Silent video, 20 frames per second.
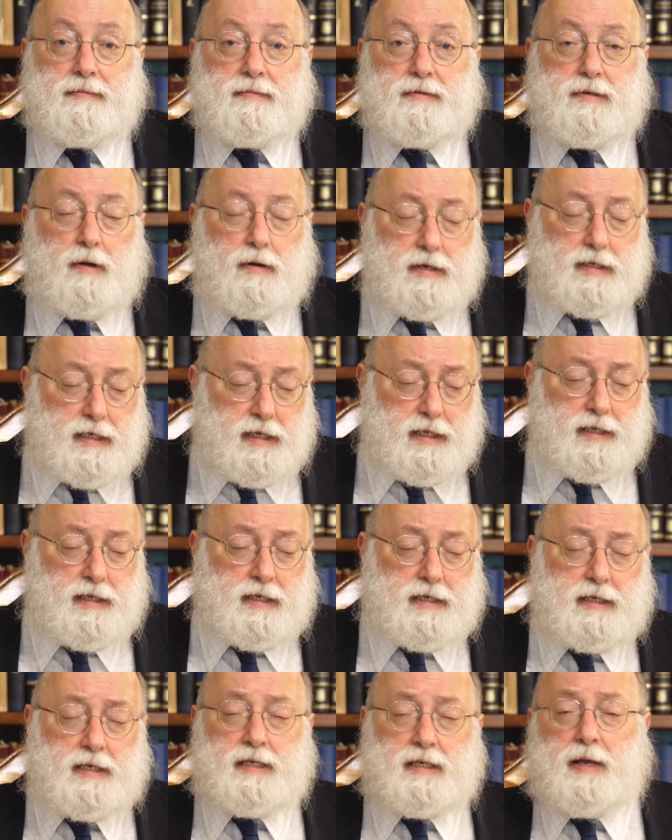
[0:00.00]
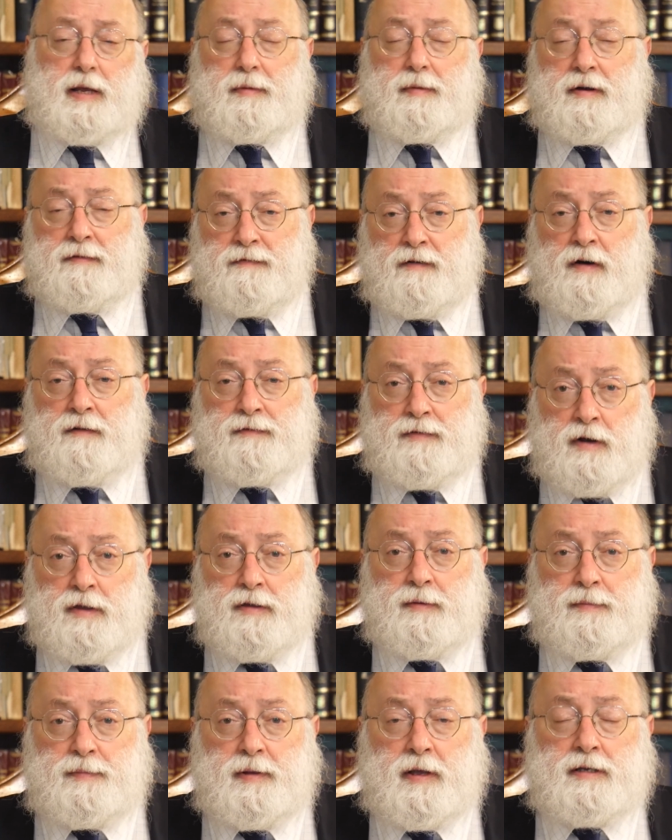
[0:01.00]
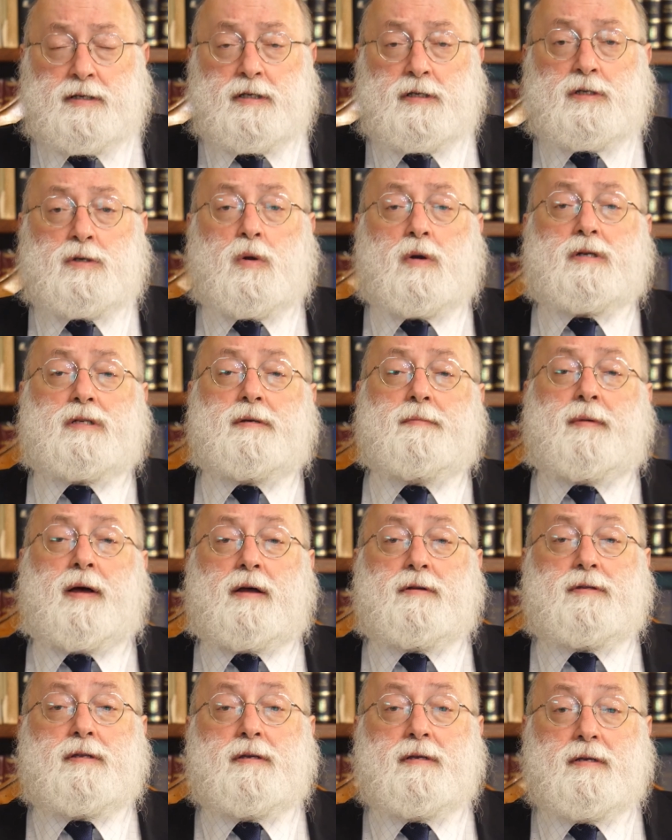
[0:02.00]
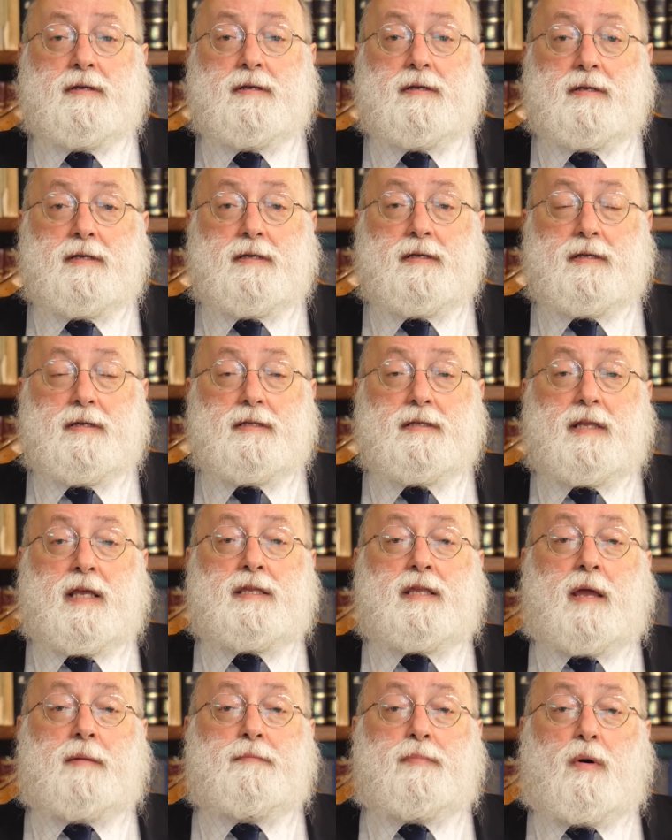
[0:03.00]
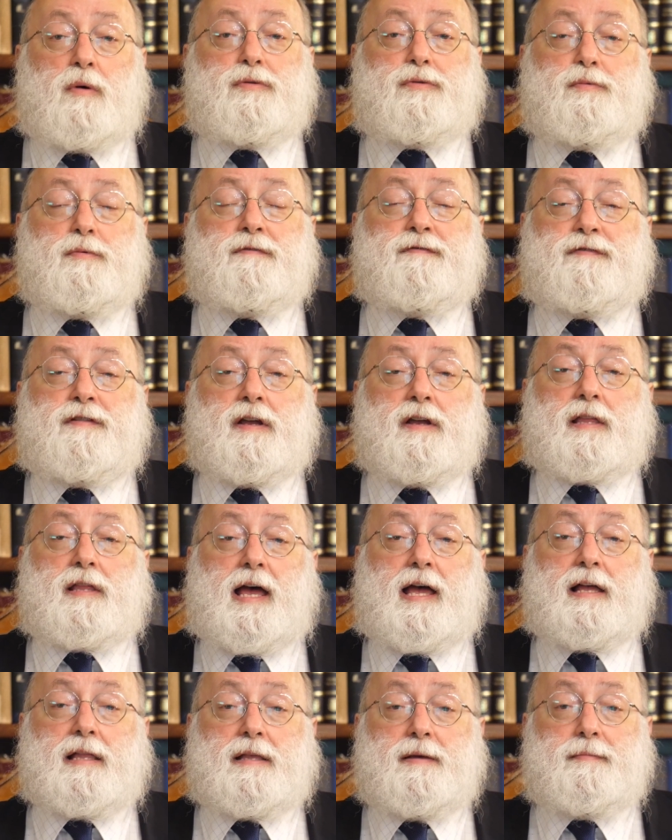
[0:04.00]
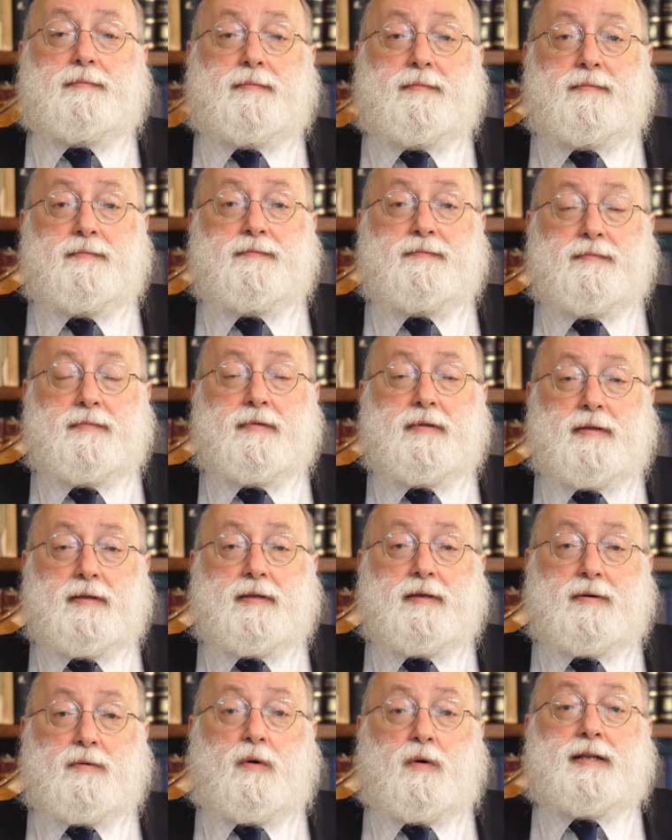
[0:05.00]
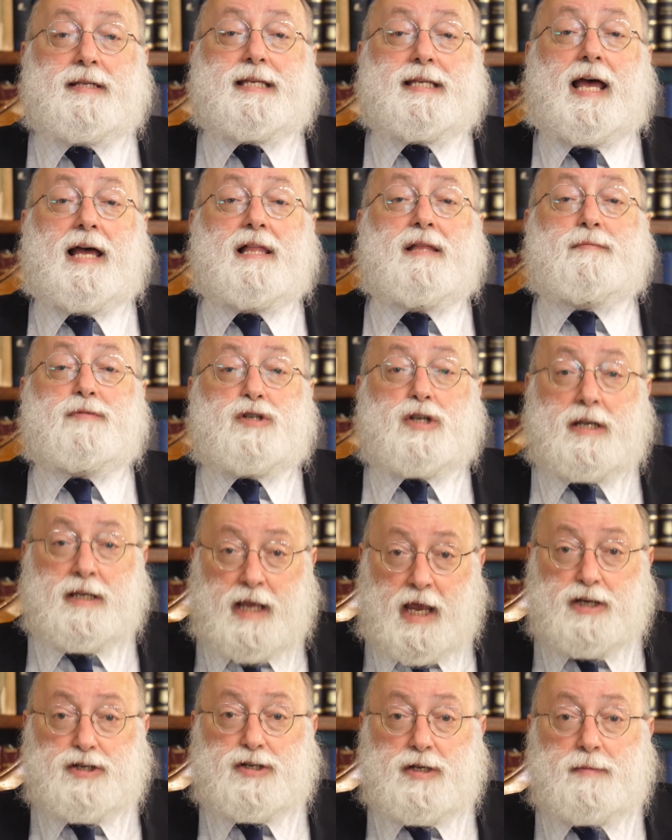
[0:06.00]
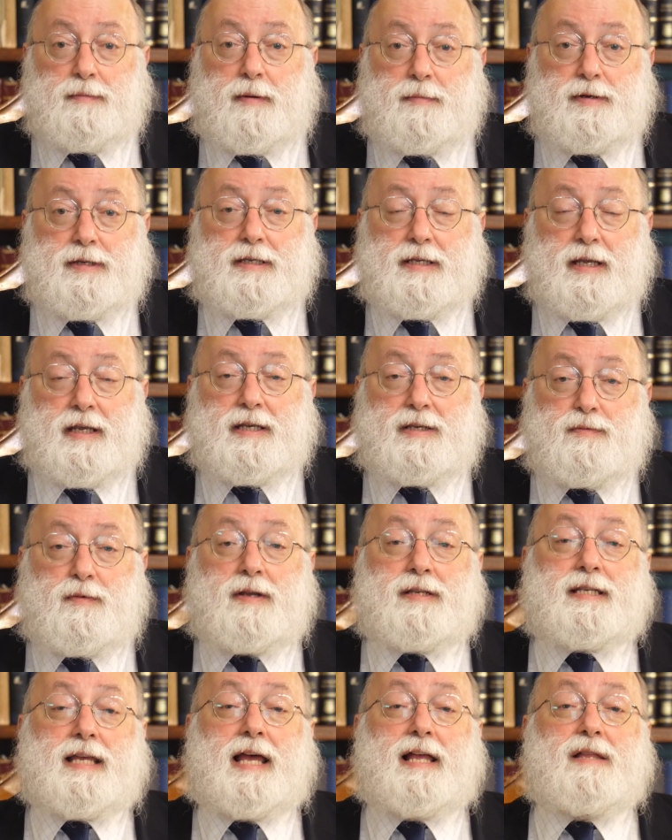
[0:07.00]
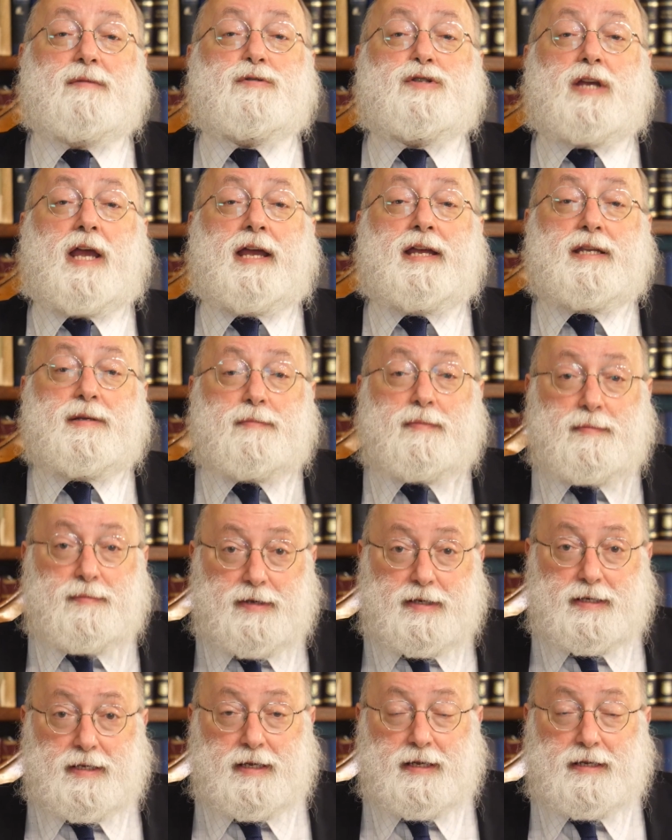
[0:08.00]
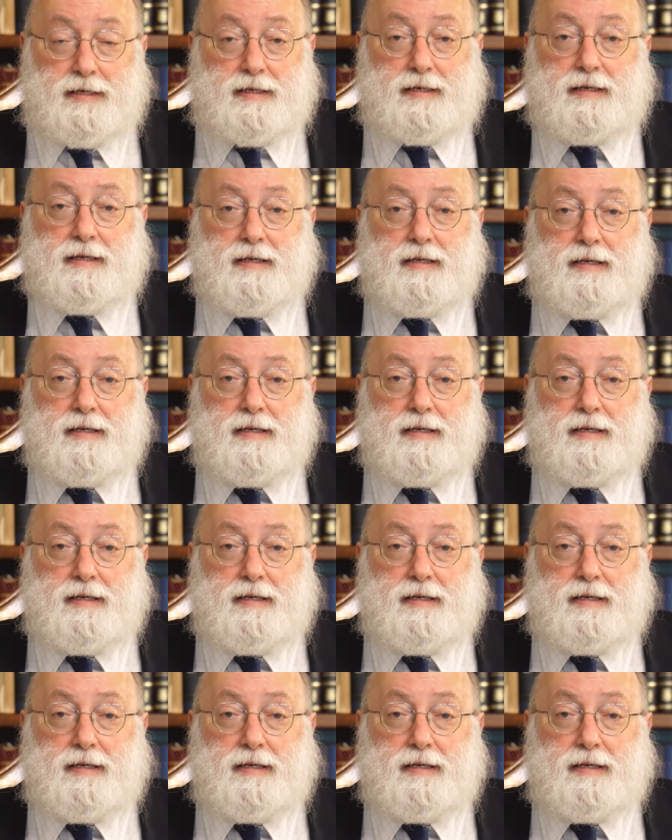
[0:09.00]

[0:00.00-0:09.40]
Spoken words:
So Chassidus and Samachvav and other places talks about that they both reveal a helem. One is a helem sheyeshne b'mitzias, one is a helem sheyeshne b'mitzias.